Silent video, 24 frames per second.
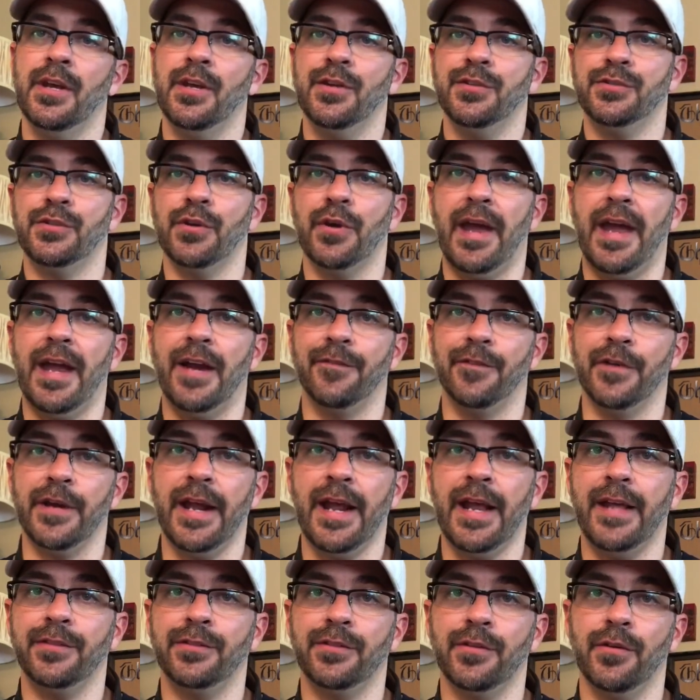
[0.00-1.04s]
So every
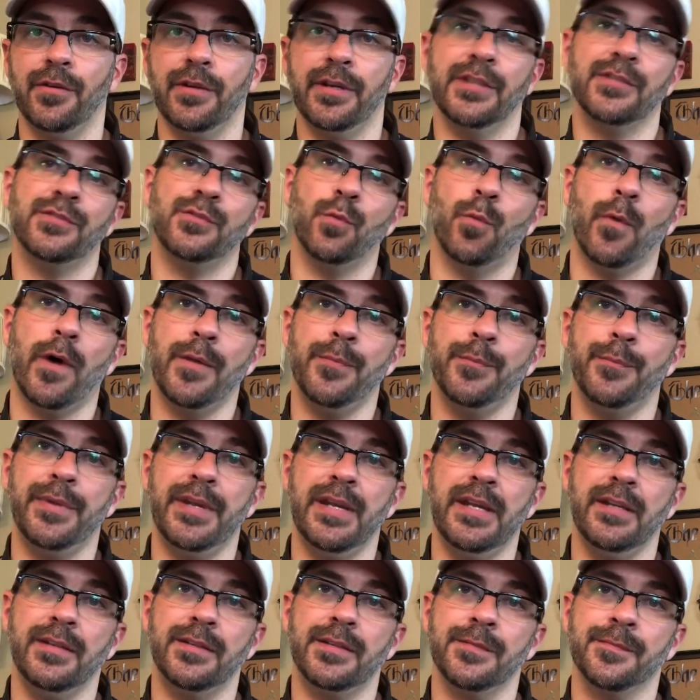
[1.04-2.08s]
8th note gets one
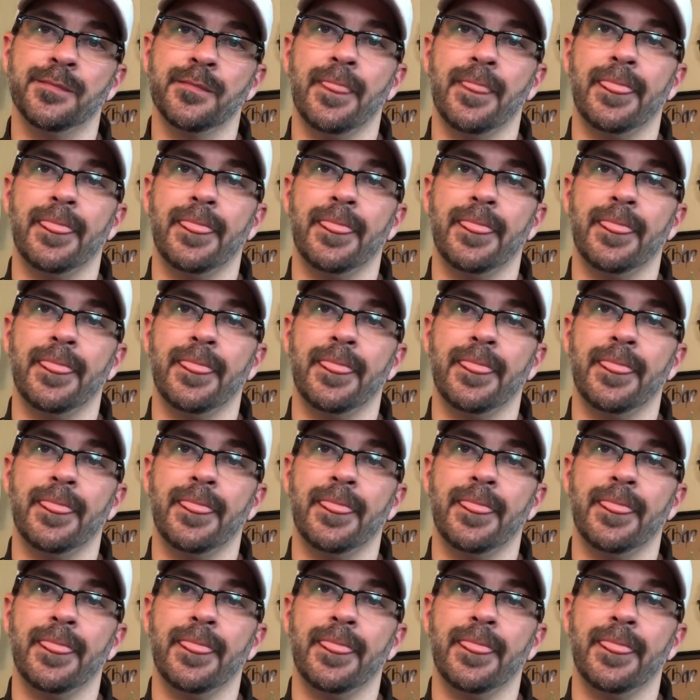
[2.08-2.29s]
beat.